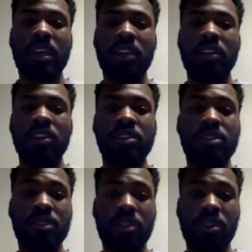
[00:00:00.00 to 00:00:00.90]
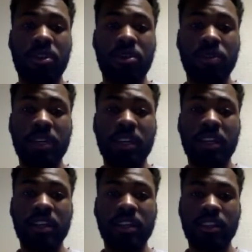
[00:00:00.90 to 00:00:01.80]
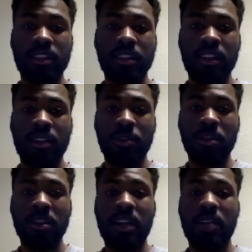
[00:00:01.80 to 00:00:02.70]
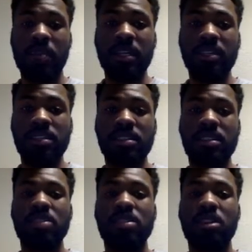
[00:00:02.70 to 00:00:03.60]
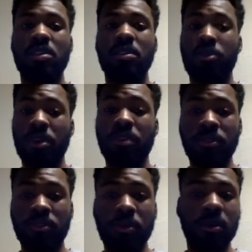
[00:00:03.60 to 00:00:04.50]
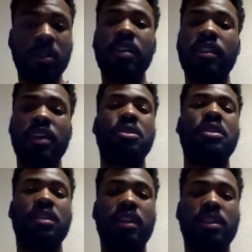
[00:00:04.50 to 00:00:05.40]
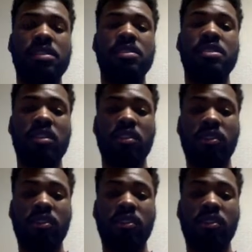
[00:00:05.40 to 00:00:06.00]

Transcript: there's 3 with dominance. So 3 over 4, that translates to 75%.